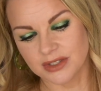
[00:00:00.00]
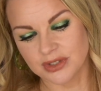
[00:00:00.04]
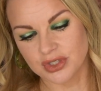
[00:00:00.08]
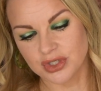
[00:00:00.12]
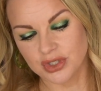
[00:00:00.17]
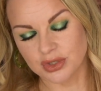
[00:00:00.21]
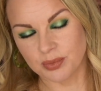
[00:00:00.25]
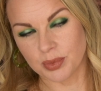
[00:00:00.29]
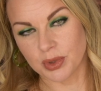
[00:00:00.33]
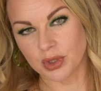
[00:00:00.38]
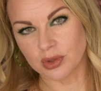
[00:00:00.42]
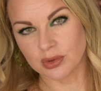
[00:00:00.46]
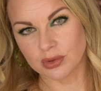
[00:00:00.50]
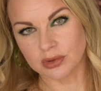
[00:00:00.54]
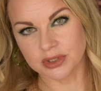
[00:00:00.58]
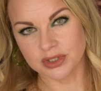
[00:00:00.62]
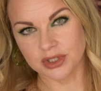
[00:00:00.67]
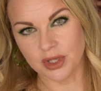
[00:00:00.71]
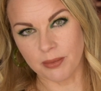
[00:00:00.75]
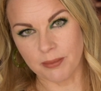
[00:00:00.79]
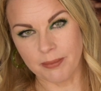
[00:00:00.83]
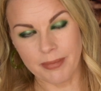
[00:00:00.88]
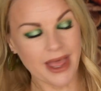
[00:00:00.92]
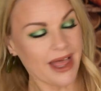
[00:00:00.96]
super cool
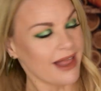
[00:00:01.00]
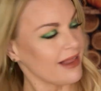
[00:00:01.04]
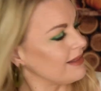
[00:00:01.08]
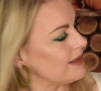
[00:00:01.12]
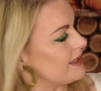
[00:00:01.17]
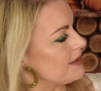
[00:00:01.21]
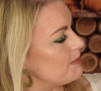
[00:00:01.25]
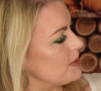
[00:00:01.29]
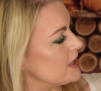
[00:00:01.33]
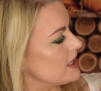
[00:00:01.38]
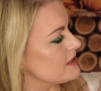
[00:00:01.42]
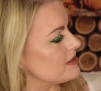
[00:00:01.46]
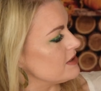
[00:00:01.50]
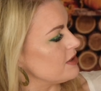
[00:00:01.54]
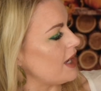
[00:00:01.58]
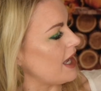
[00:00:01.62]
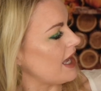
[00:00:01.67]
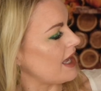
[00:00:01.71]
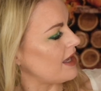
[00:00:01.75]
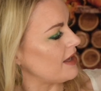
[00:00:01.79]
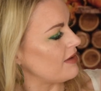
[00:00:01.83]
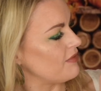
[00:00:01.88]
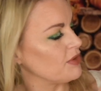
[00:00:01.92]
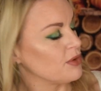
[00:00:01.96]
tone palette because you
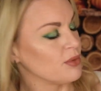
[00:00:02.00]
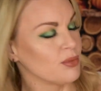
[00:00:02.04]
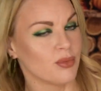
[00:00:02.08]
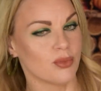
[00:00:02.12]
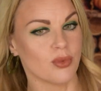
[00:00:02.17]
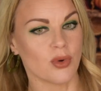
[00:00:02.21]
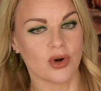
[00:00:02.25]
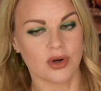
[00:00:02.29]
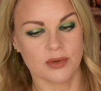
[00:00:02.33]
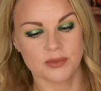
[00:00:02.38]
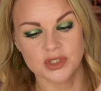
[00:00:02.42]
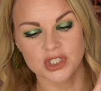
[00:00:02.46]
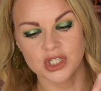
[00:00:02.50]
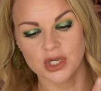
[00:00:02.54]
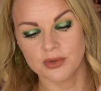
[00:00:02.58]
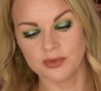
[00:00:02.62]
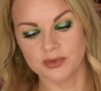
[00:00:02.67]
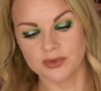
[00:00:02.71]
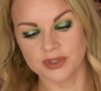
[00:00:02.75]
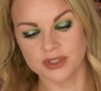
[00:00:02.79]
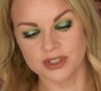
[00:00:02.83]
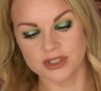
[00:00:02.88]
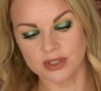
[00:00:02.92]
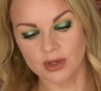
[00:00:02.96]
have the warm
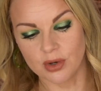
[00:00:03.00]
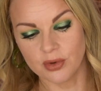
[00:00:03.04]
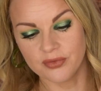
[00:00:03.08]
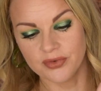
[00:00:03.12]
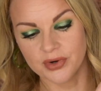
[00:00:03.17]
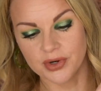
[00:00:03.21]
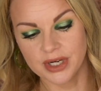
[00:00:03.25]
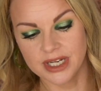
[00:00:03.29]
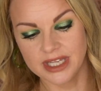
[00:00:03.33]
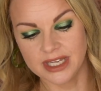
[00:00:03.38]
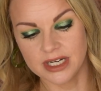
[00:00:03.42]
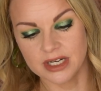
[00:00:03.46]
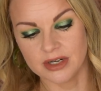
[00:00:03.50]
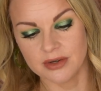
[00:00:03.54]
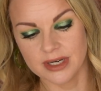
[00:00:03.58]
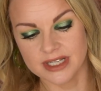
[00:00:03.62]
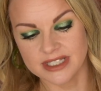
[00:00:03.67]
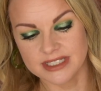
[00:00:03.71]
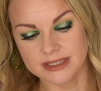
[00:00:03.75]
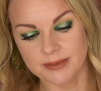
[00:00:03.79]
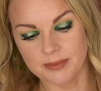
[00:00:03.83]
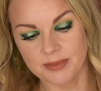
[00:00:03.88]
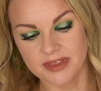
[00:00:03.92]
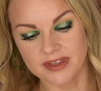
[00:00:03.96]
tones over here,
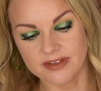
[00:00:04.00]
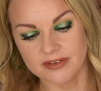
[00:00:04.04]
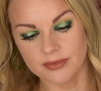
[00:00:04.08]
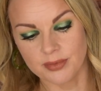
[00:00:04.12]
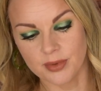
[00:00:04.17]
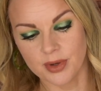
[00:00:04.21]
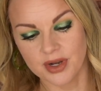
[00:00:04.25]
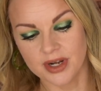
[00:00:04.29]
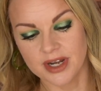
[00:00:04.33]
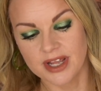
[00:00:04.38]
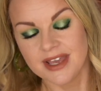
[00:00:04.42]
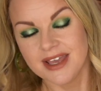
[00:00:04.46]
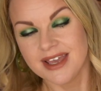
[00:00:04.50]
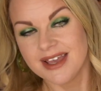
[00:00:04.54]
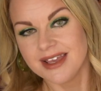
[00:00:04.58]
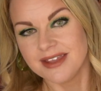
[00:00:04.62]
except this one.